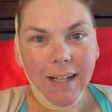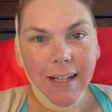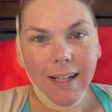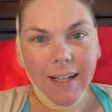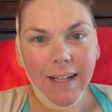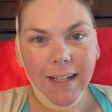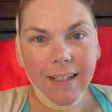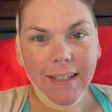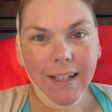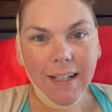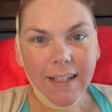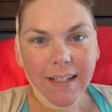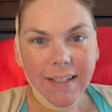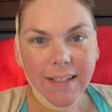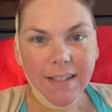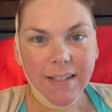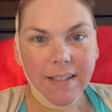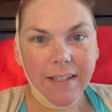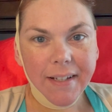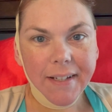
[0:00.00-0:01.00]
Hi
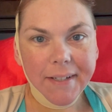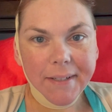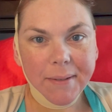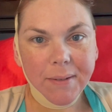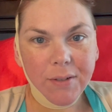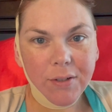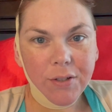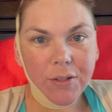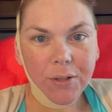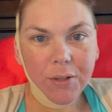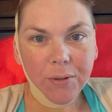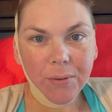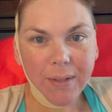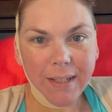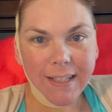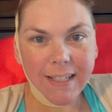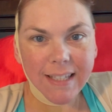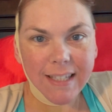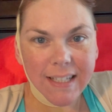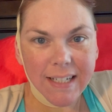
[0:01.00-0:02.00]
guys, so
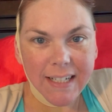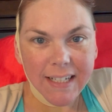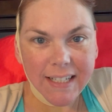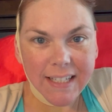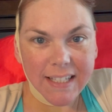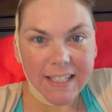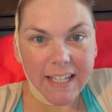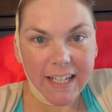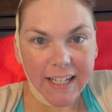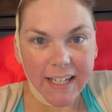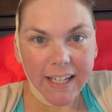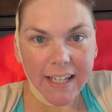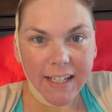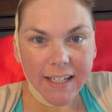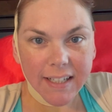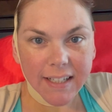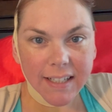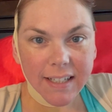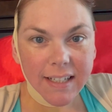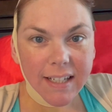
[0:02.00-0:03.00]
it's the next day.
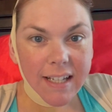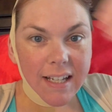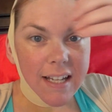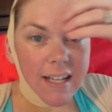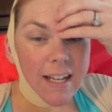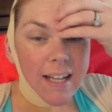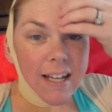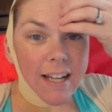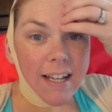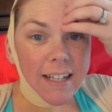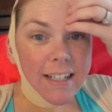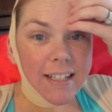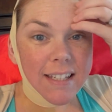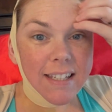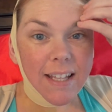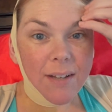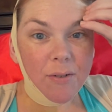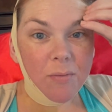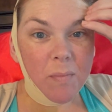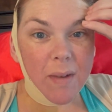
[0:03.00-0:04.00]
I guess
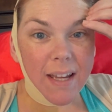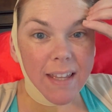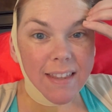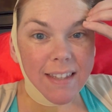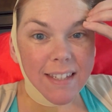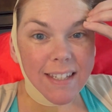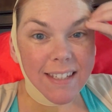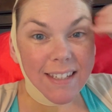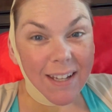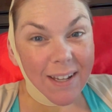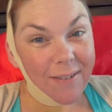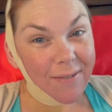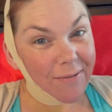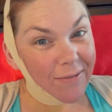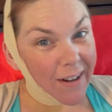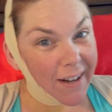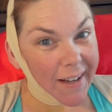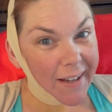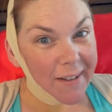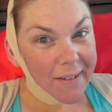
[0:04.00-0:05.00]
that would make this day
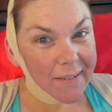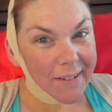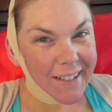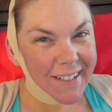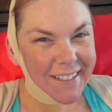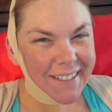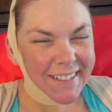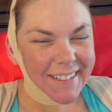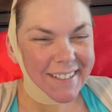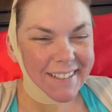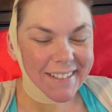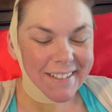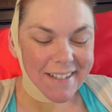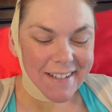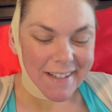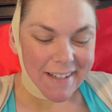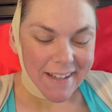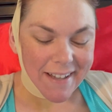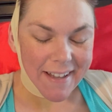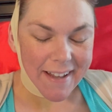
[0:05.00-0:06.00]
five.
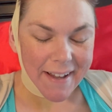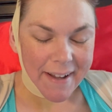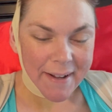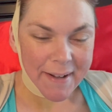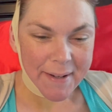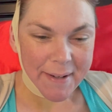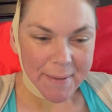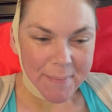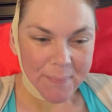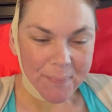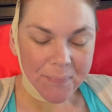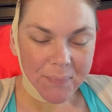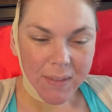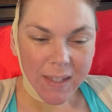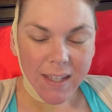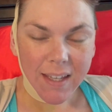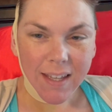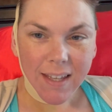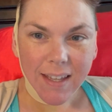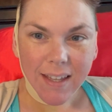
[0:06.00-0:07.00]
Um,
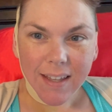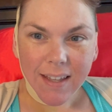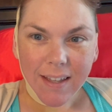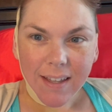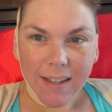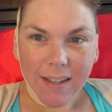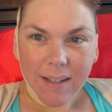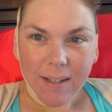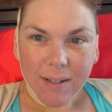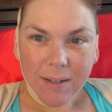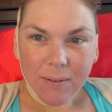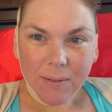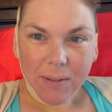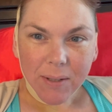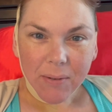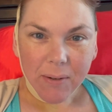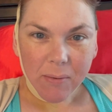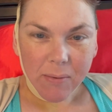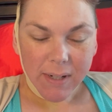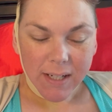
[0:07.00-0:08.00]
what
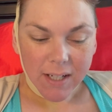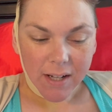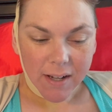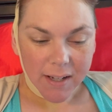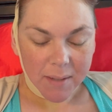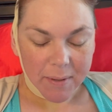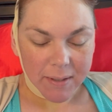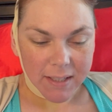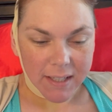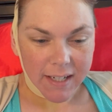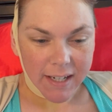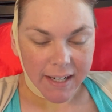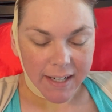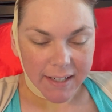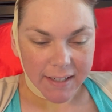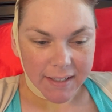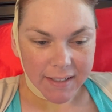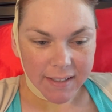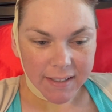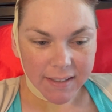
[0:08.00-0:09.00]
do I want to talk about today?